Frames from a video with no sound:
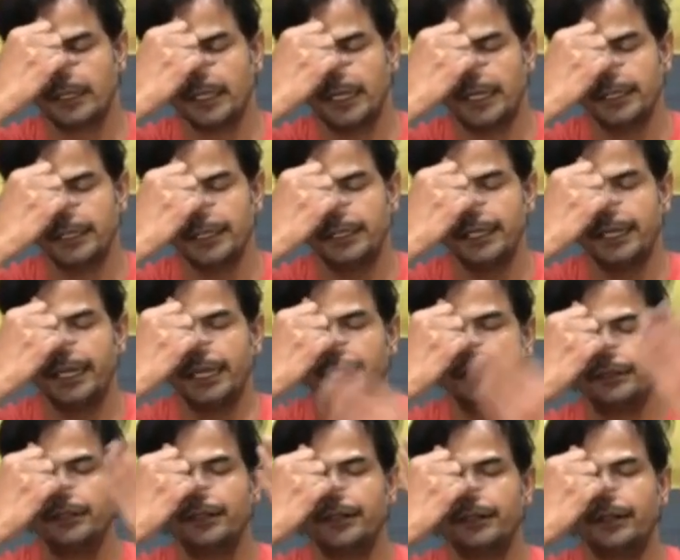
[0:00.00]
and
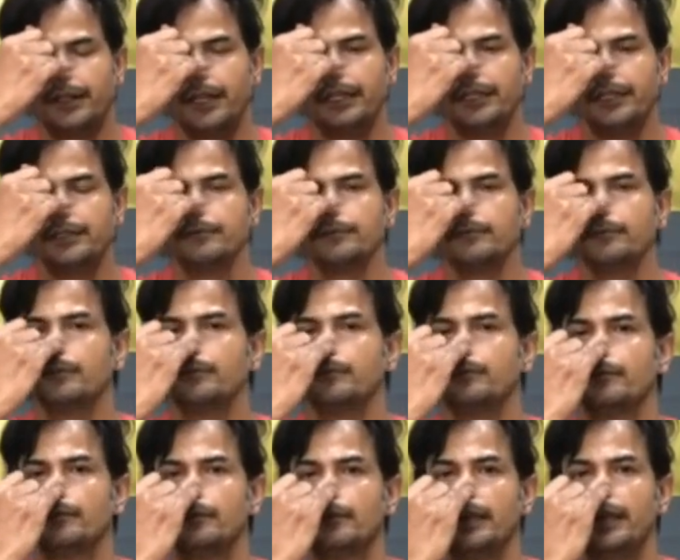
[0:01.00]
inhale their right,
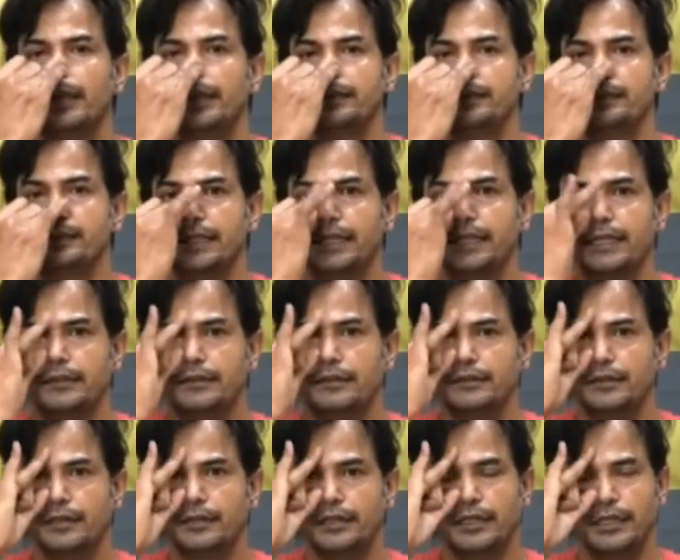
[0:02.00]
exhale
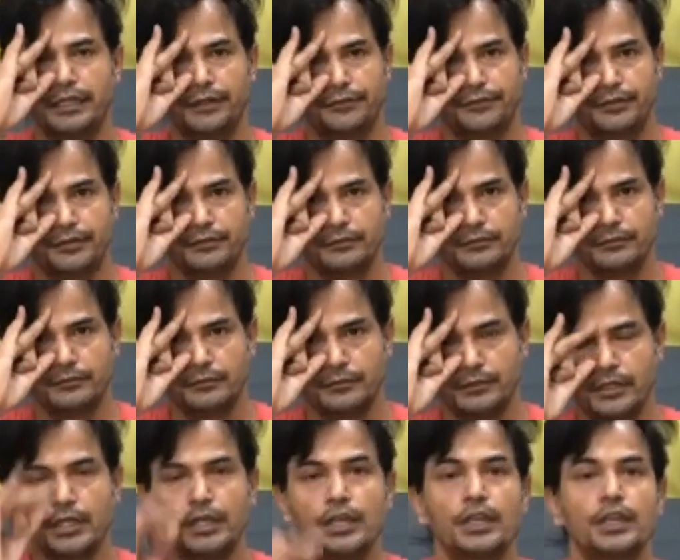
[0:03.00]
their left.
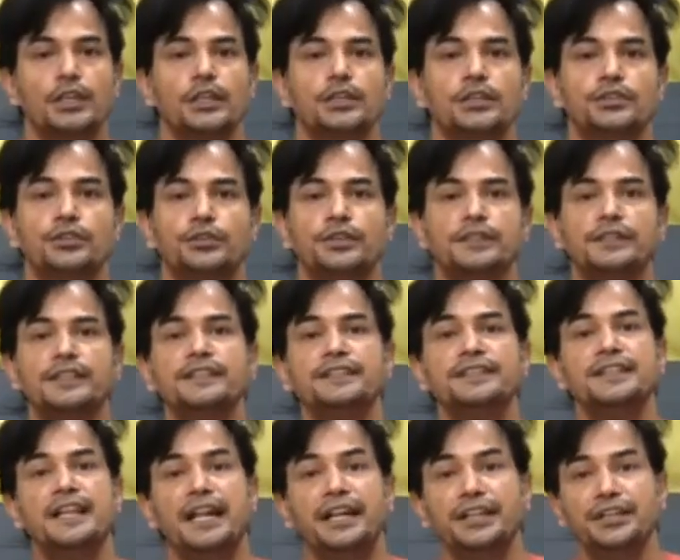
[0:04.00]
So this
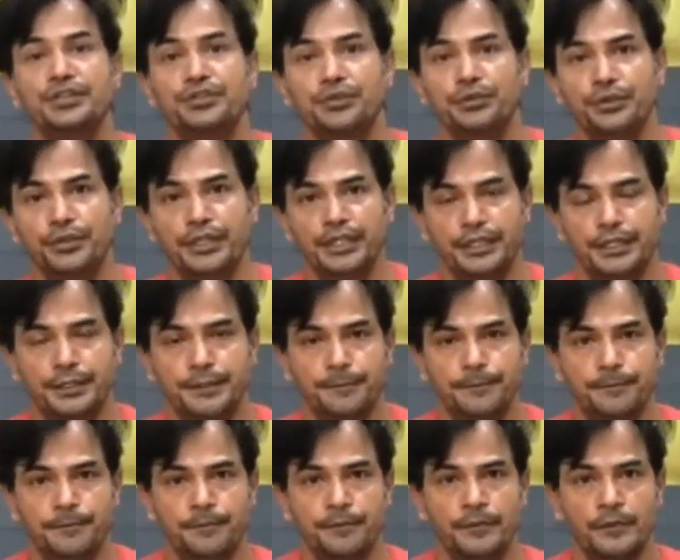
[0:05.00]
is Nadi Shuddhi.
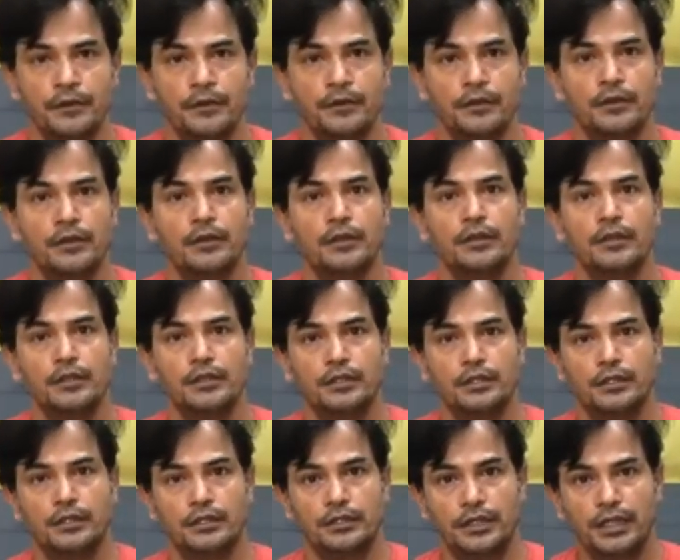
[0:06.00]

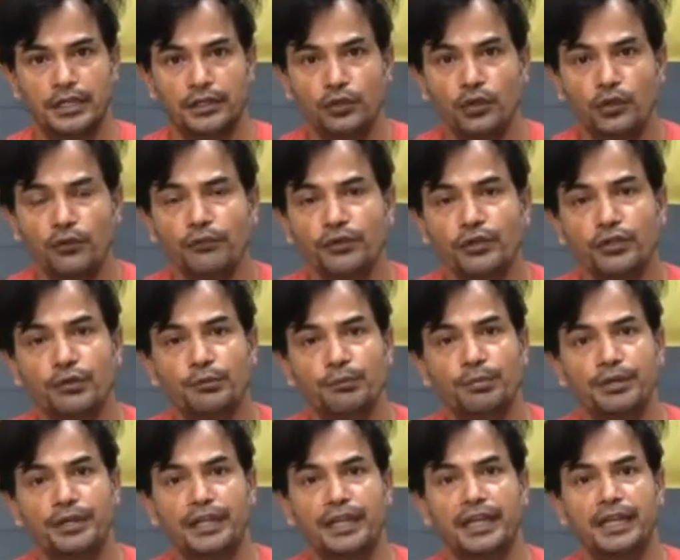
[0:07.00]
Anulom Vilom
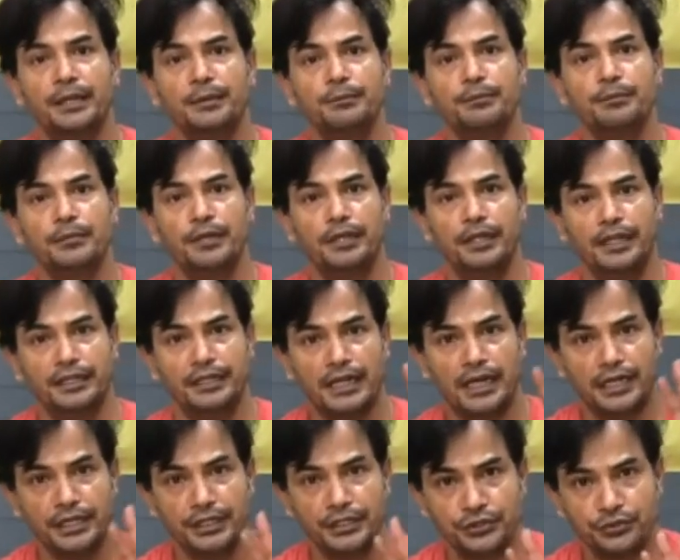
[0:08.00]
Pranayam and
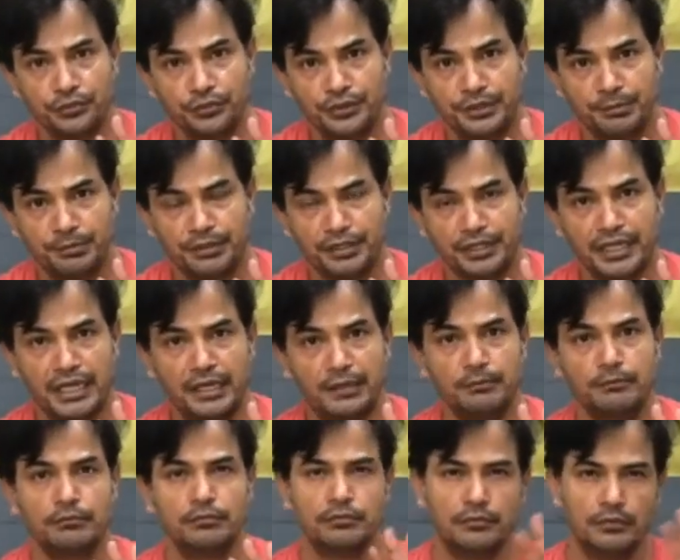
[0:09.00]
Nadi Shuddhi
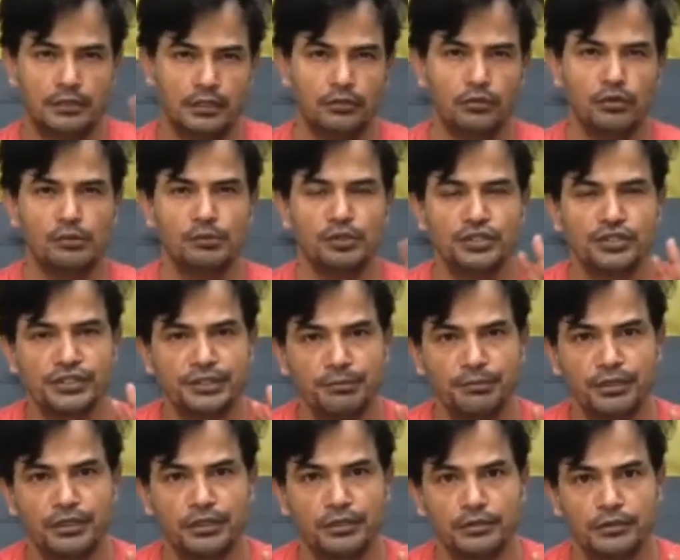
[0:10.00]
Pranayam are almost
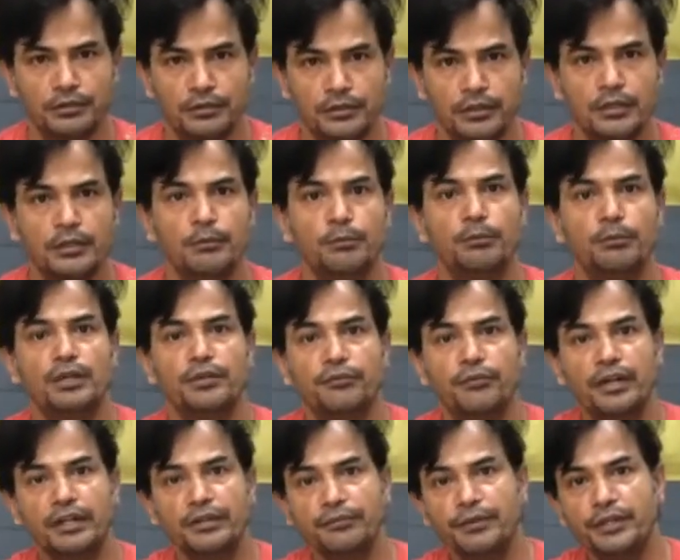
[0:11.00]
similar. But
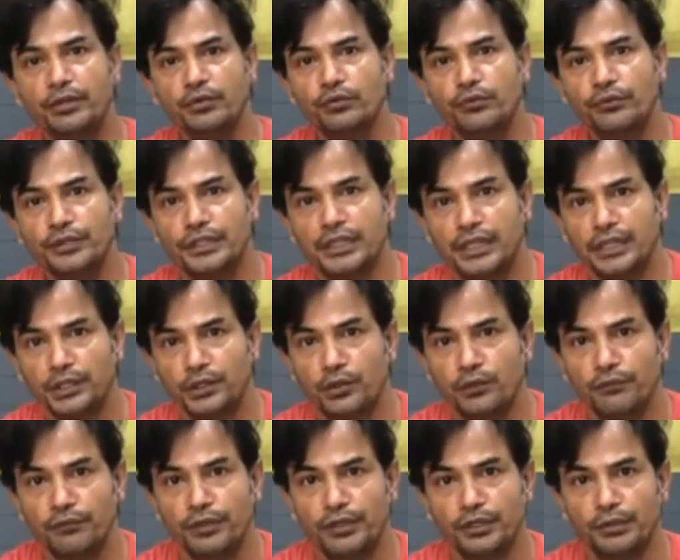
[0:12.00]
what we do with the
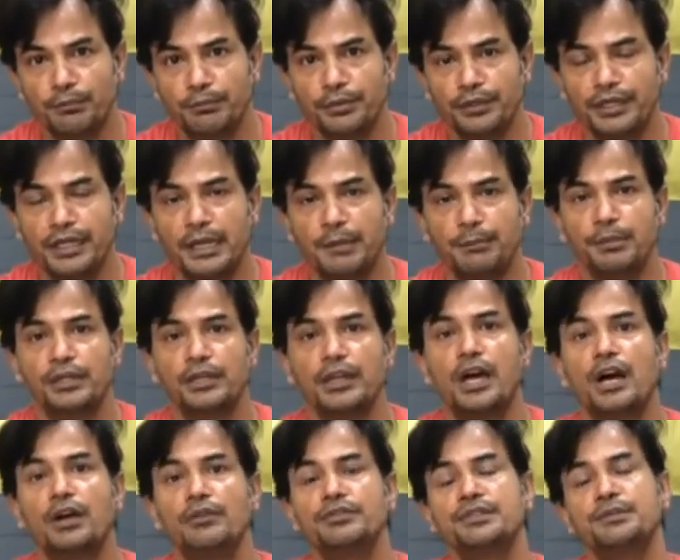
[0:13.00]
Anulom Vilom Pranayam and
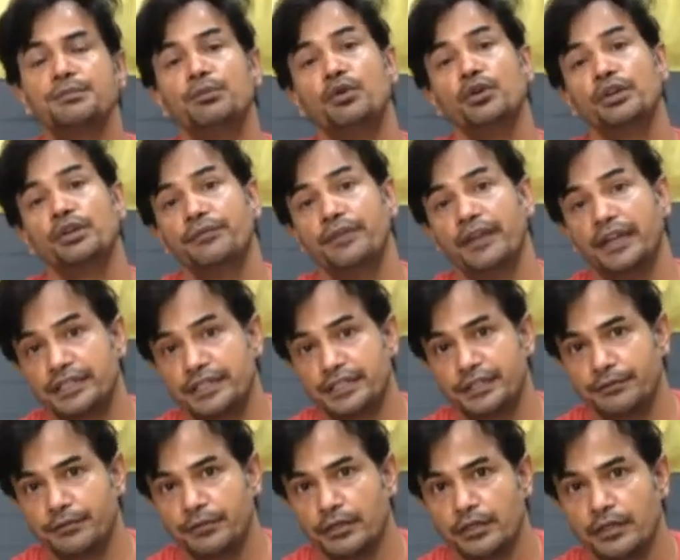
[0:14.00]
how it's more
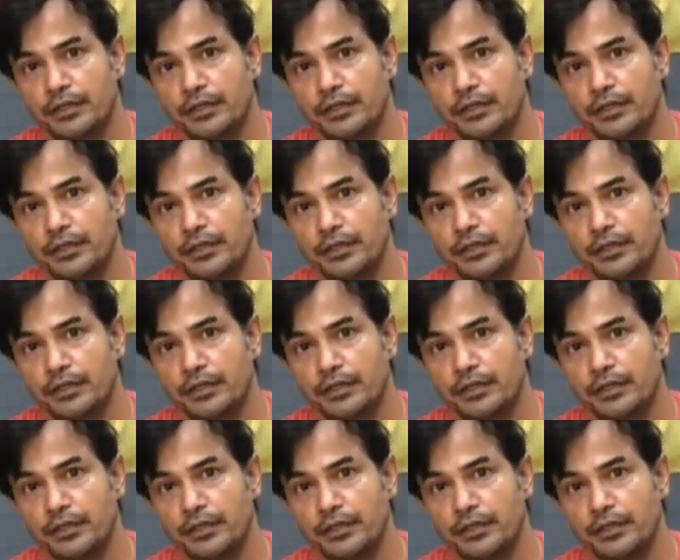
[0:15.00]
effective.